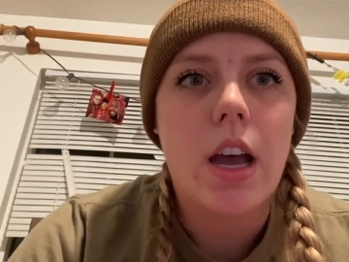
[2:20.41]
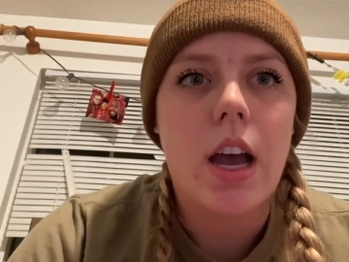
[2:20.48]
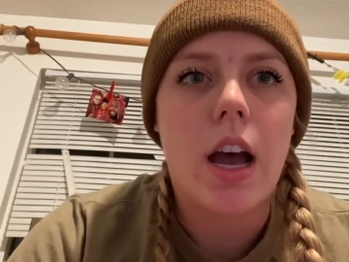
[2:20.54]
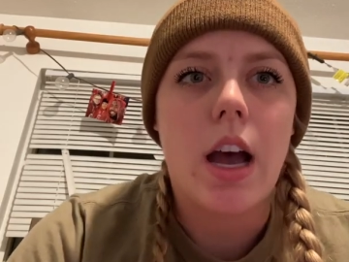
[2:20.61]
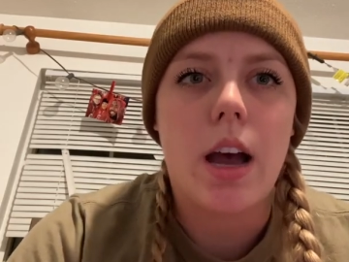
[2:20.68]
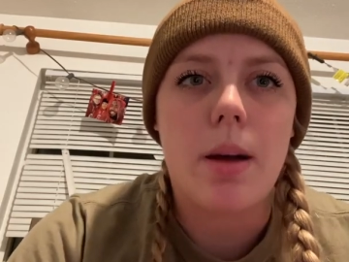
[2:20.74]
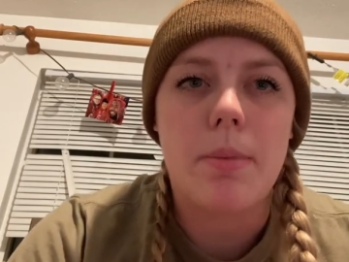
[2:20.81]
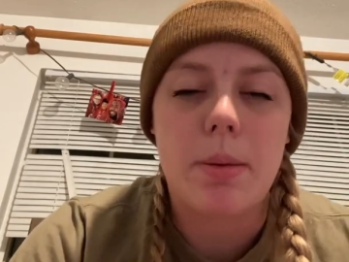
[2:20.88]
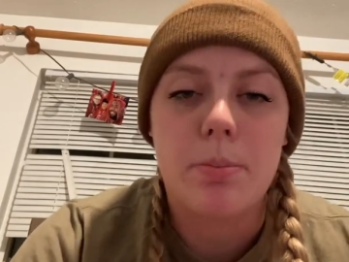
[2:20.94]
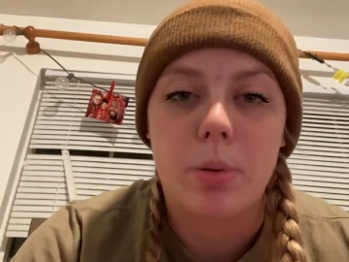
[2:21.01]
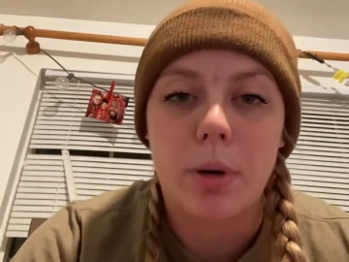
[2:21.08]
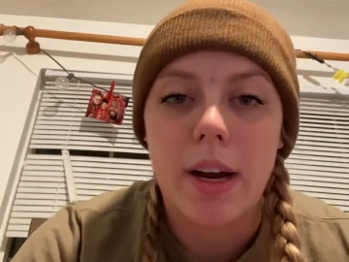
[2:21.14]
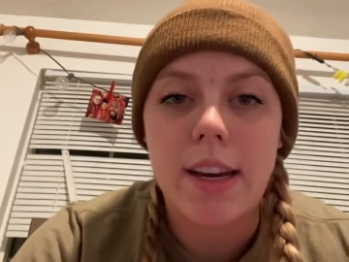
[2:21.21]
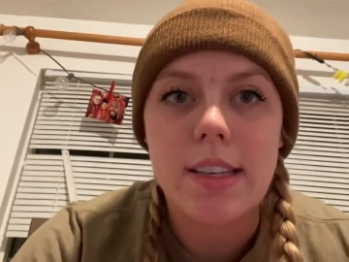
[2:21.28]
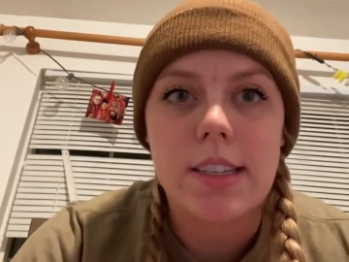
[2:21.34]
it
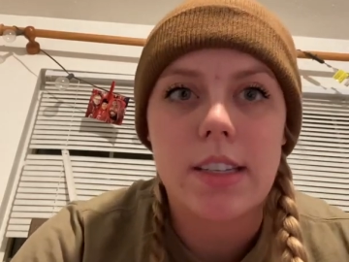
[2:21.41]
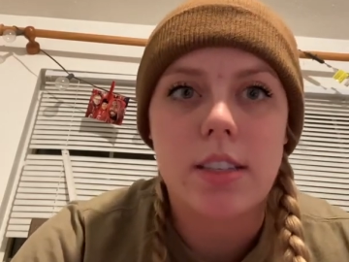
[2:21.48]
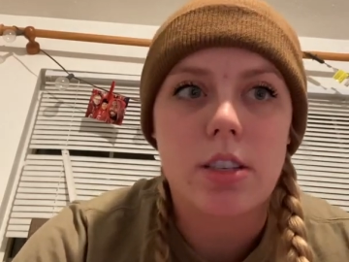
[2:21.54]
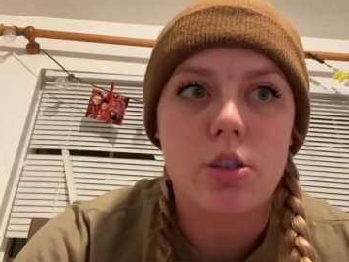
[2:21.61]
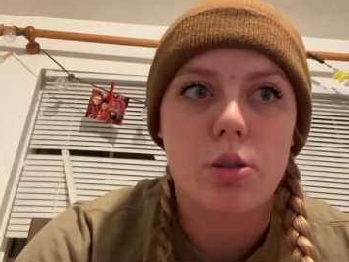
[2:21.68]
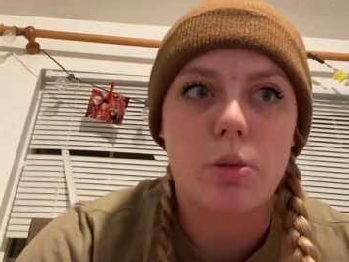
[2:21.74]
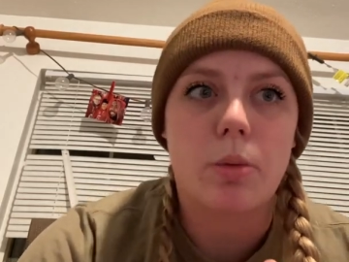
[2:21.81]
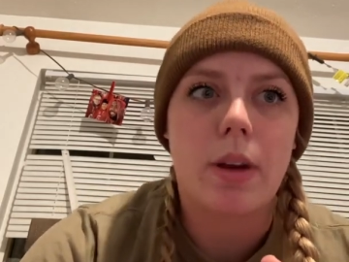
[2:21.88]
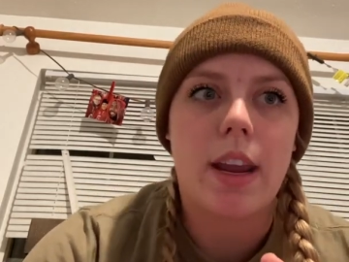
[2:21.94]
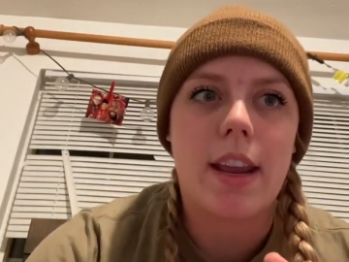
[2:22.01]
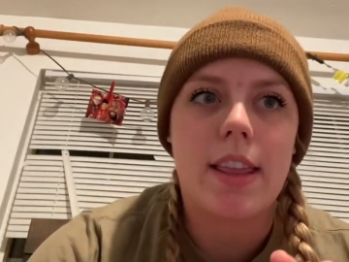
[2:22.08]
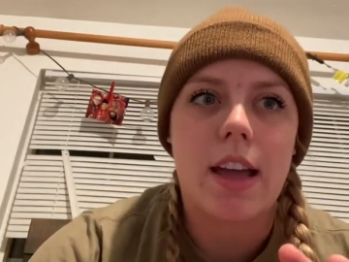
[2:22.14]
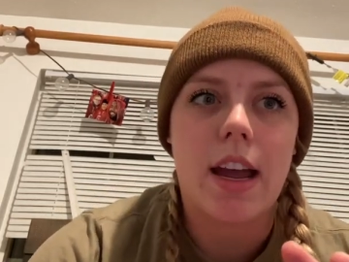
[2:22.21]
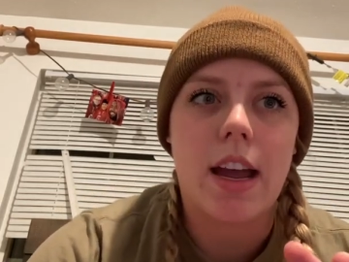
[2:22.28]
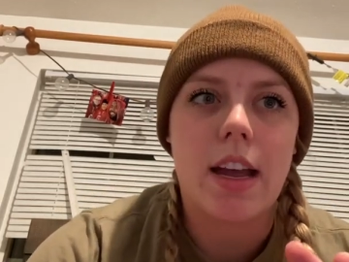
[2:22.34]
breaks in such a way
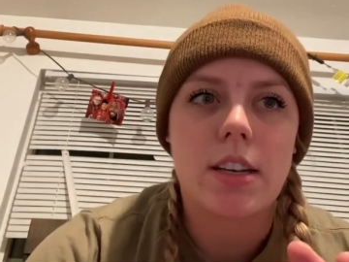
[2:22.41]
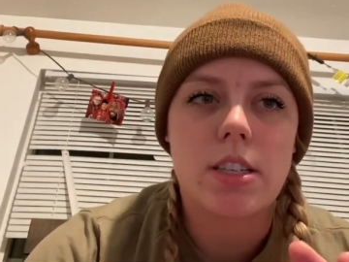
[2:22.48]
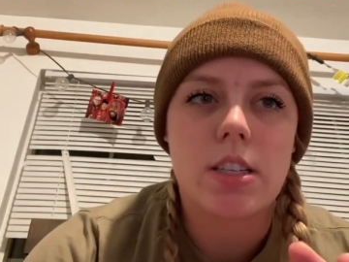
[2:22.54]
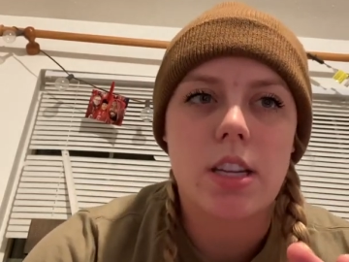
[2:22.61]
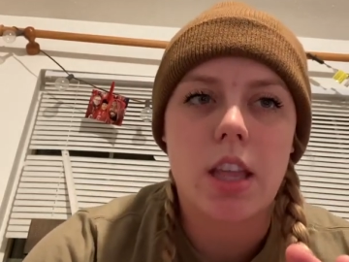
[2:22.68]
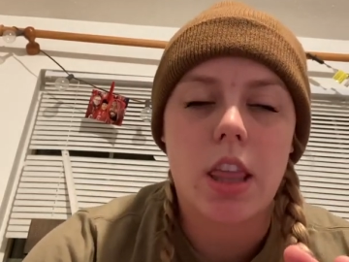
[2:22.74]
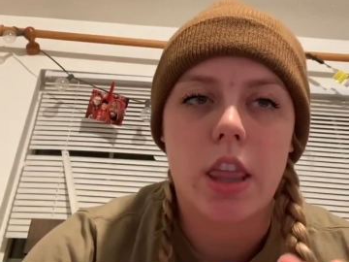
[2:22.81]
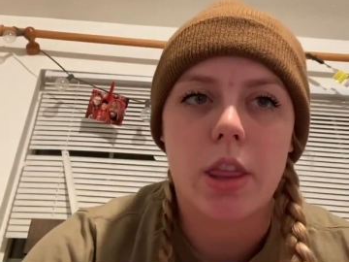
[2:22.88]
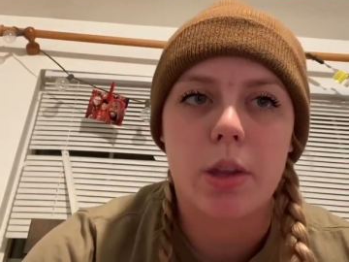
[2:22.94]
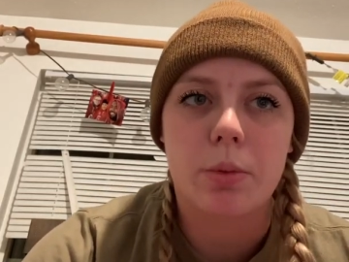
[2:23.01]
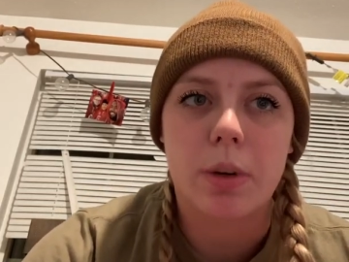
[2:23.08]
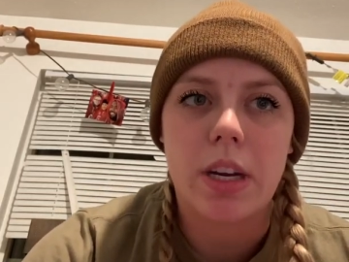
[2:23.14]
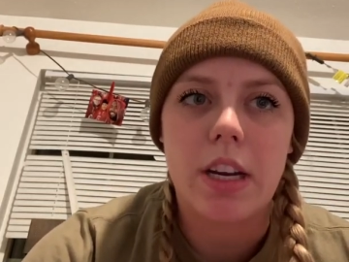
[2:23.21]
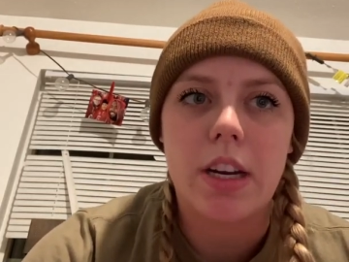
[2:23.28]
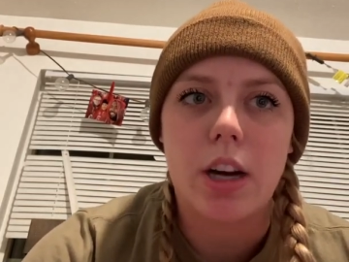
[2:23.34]
that
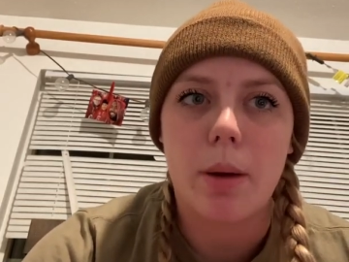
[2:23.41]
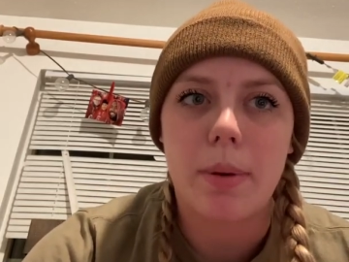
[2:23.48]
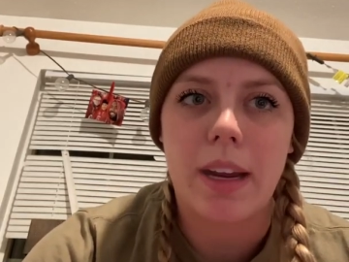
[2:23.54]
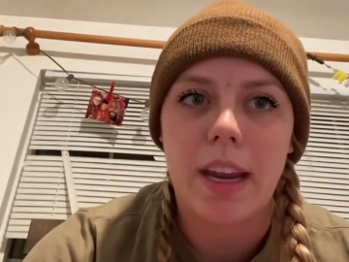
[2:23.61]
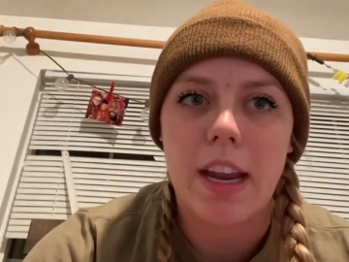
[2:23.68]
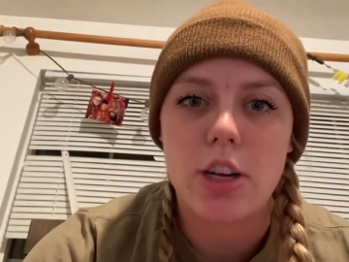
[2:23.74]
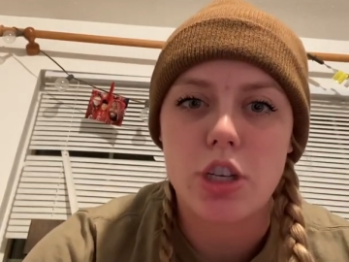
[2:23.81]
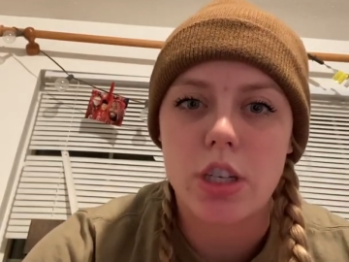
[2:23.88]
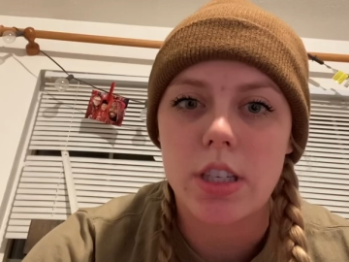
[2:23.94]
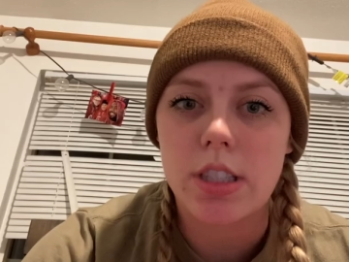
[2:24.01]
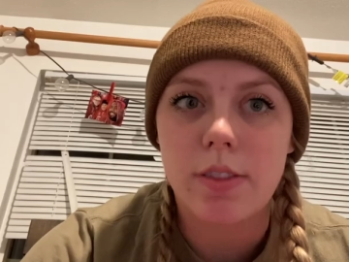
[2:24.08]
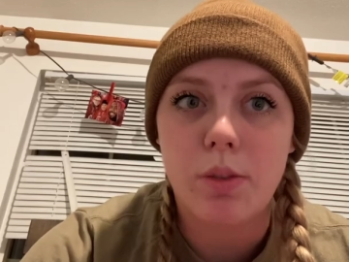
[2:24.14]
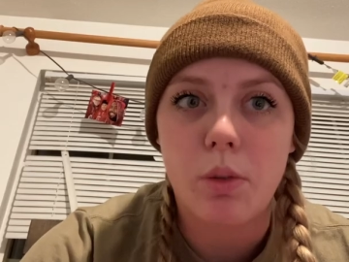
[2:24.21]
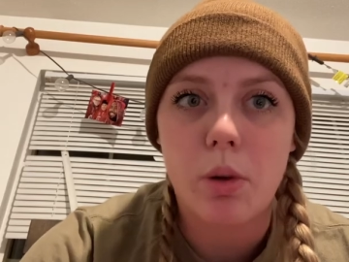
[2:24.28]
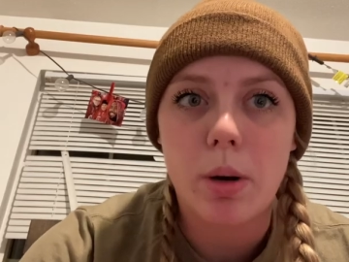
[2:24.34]
3 carbocation is
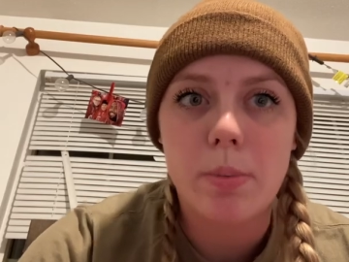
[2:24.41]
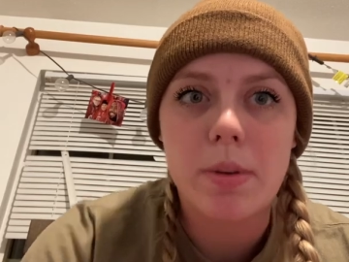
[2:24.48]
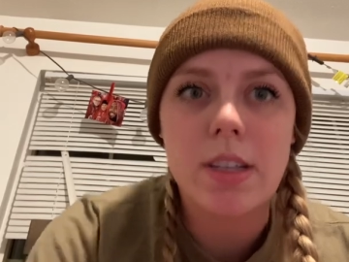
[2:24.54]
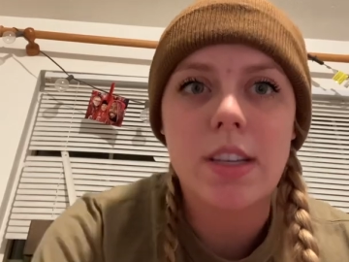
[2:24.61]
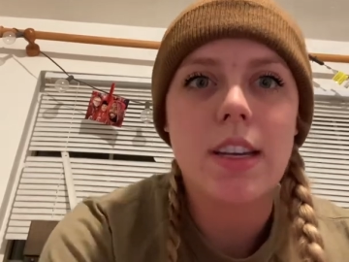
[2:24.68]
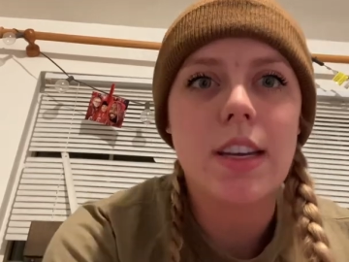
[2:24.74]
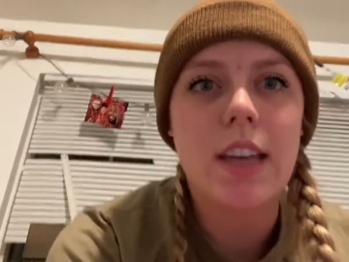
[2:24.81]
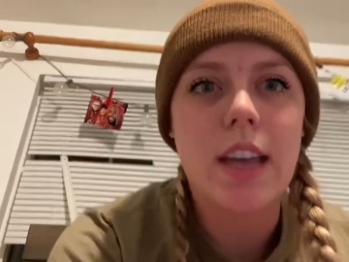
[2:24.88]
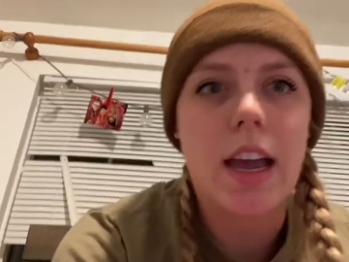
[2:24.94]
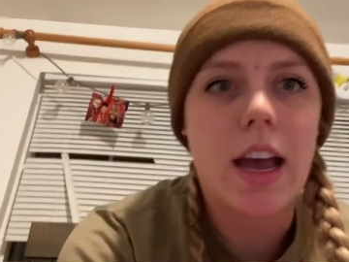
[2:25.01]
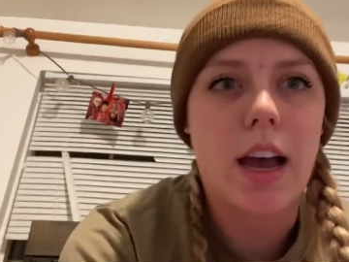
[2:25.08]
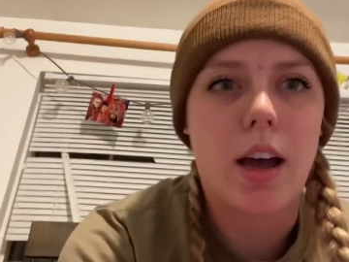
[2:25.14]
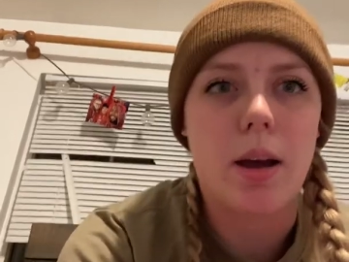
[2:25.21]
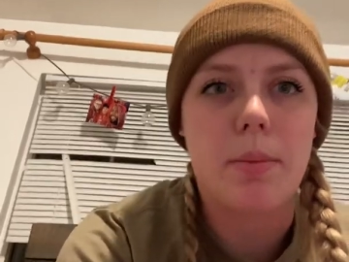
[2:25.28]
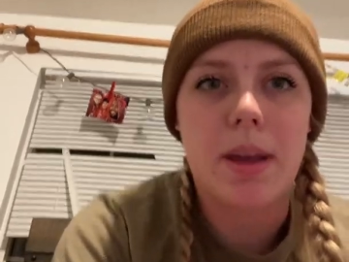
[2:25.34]
formed,
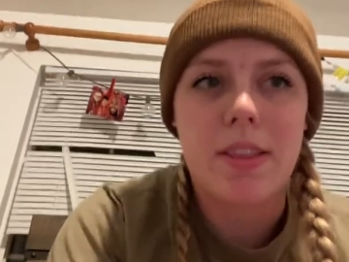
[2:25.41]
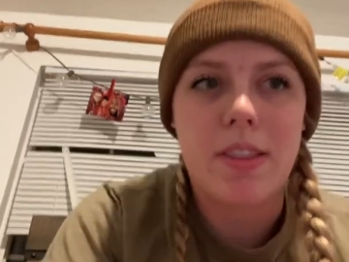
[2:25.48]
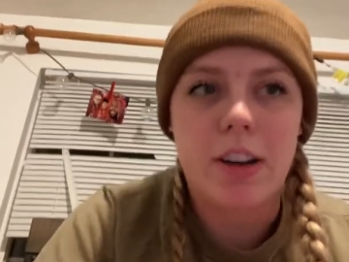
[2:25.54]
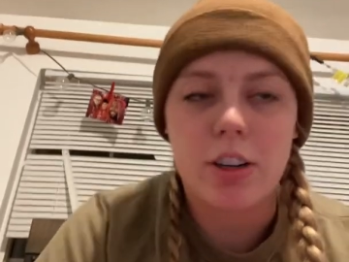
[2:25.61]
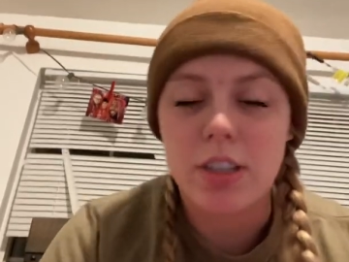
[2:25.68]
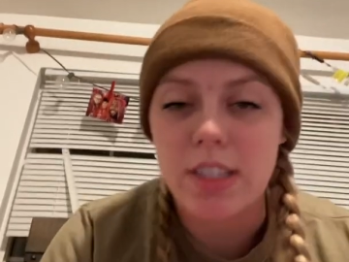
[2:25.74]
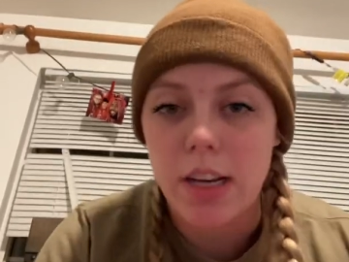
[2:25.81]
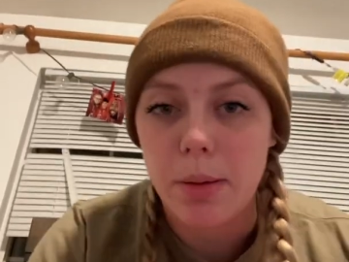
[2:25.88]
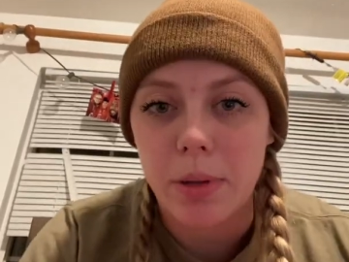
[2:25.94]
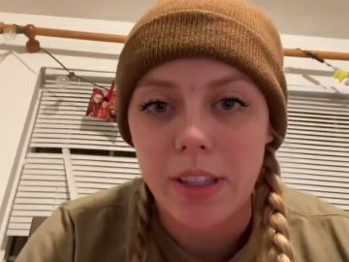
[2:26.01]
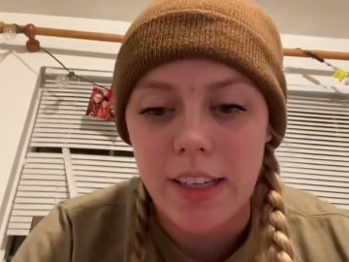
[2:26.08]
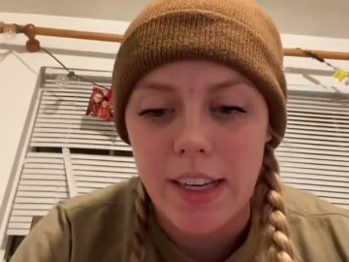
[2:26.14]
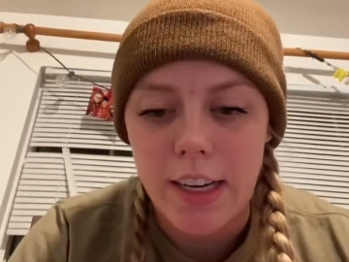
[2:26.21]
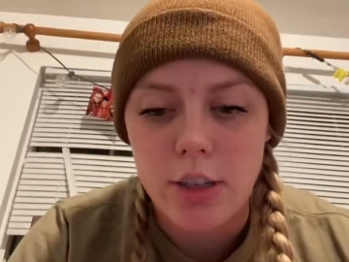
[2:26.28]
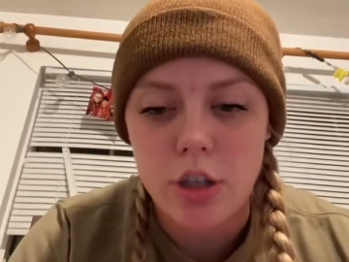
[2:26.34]
and they're stable in
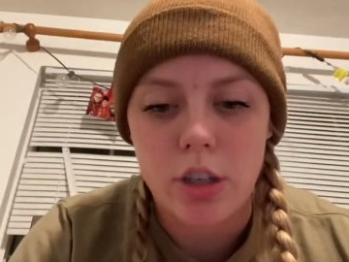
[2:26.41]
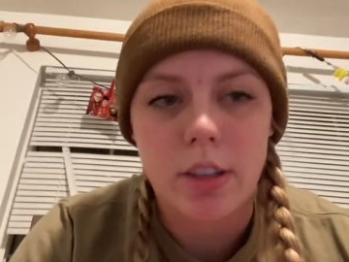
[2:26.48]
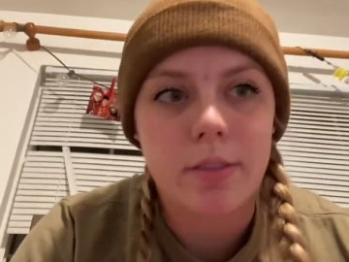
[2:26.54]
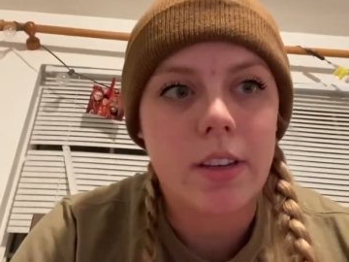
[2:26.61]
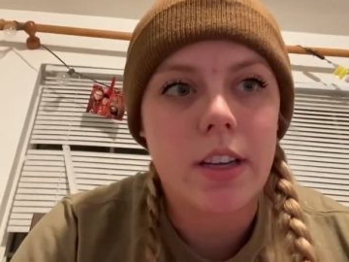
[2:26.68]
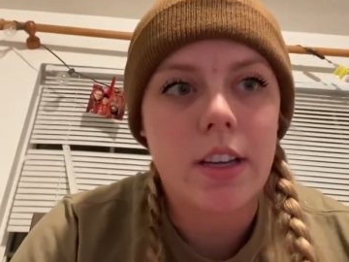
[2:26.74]
nature.